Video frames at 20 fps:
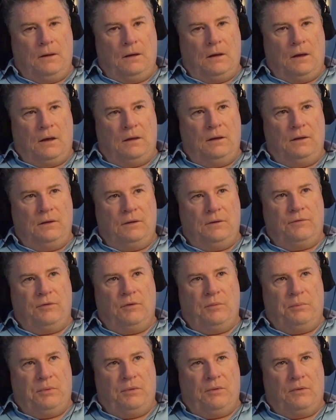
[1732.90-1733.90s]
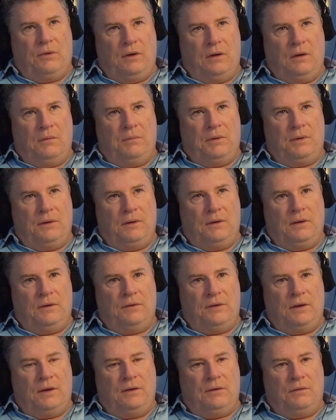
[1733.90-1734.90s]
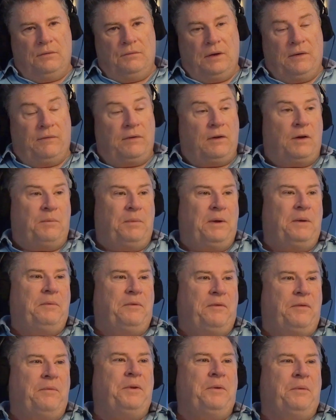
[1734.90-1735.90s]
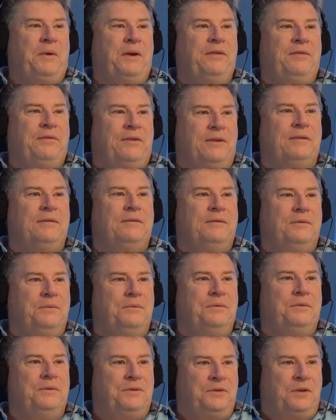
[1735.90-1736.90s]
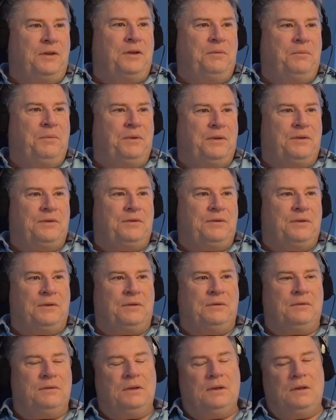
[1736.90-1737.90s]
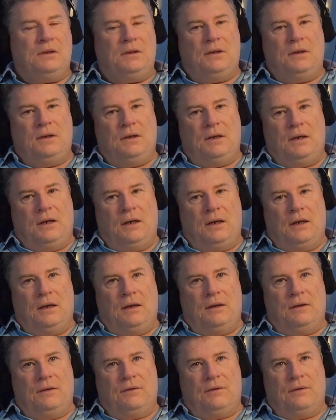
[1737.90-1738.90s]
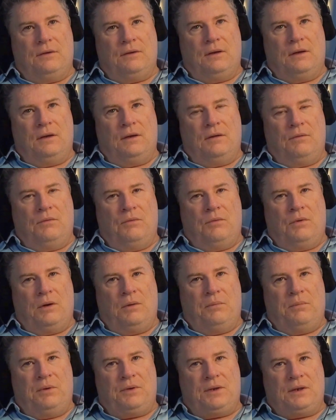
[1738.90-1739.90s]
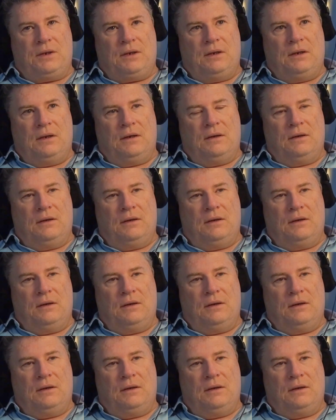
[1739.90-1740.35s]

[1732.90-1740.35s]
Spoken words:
I think the football club, and indeed we have a lot of people from UEFA studying with us, and one in particular